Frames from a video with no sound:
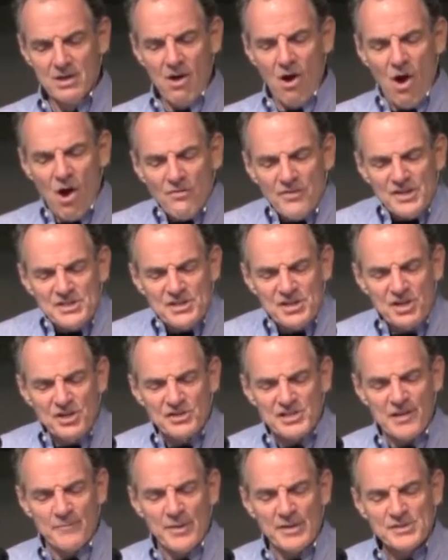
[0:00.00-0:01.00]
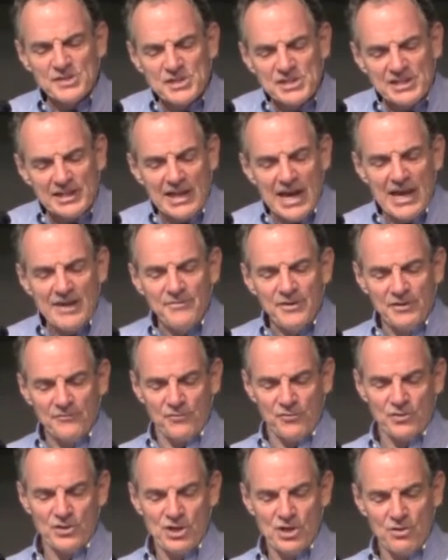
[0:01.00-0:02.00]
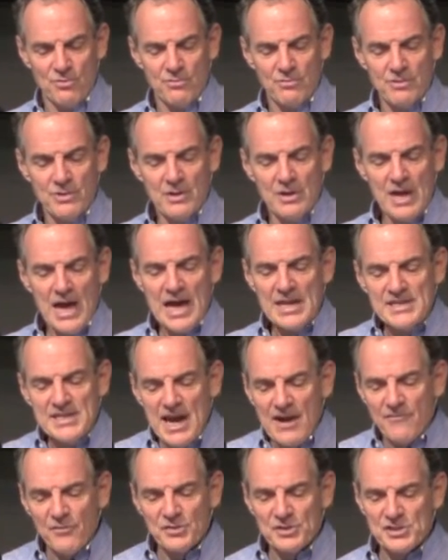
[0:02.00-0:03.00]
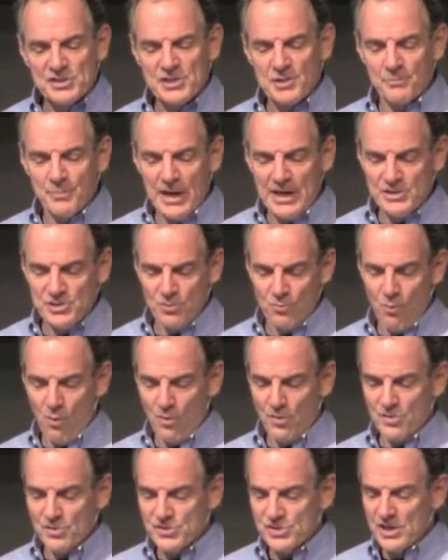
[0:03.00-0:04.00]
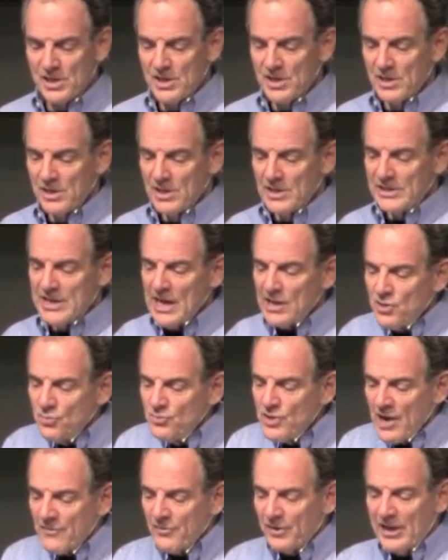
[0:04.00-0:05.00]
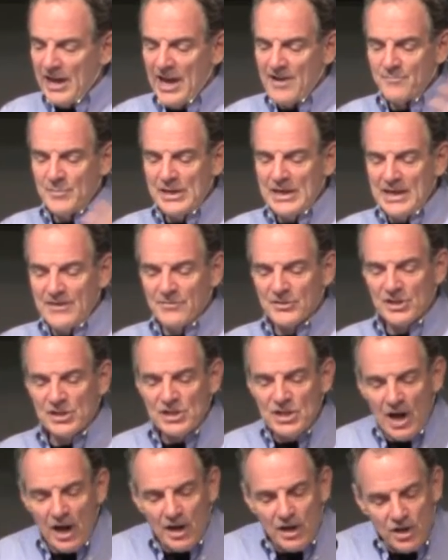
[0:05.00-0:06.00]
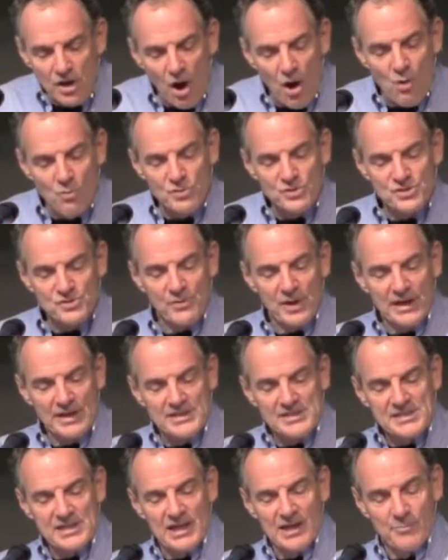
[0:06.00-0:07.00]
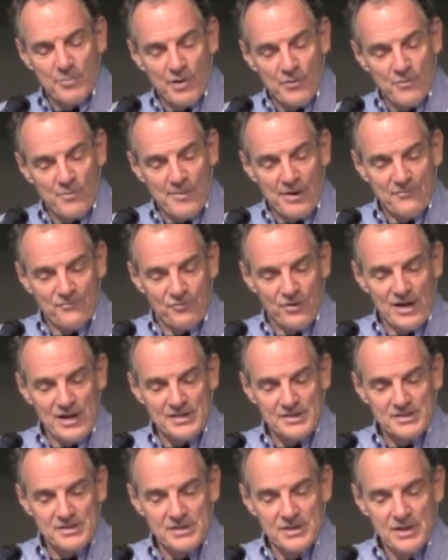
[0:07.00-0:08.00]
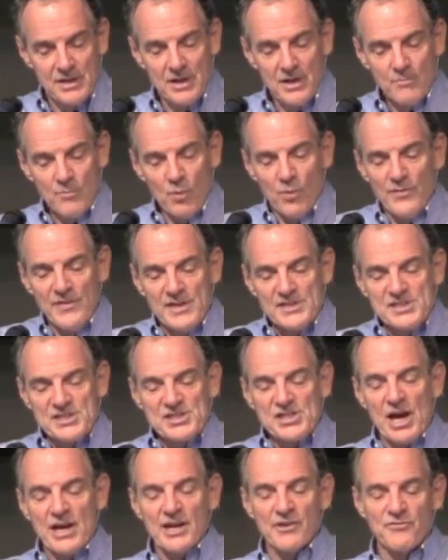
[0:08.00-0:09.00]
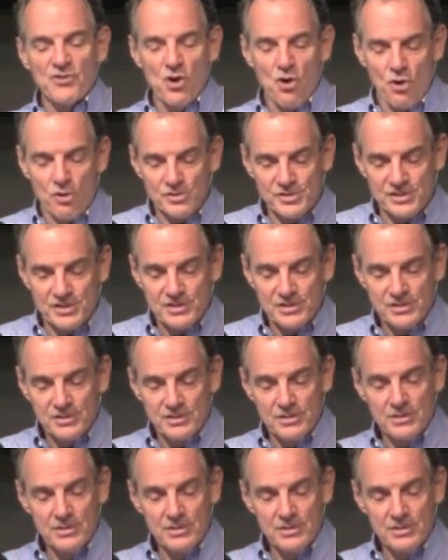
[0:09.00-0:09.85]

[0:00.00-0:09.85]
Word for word: all these years I've been slaving for you and never disobeyed your orders. Yet you never gave me even a young goat so I could celebrate with my friends. But when this son of yours,